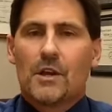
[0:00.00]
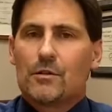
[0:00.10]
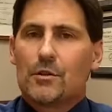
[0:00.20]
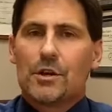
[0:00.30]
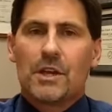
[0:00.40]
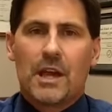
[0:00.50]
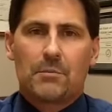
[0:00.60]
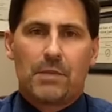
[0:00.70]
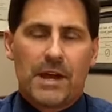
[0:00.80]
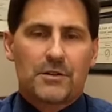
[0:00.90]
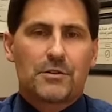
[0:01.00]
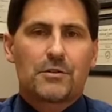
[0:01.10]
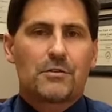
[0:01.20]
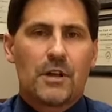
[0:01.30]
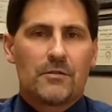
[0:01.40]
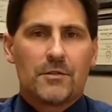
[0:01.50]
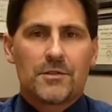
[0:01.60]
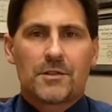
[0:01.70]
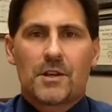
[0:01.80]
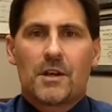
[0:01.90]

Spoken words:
Looking at bacterial levels,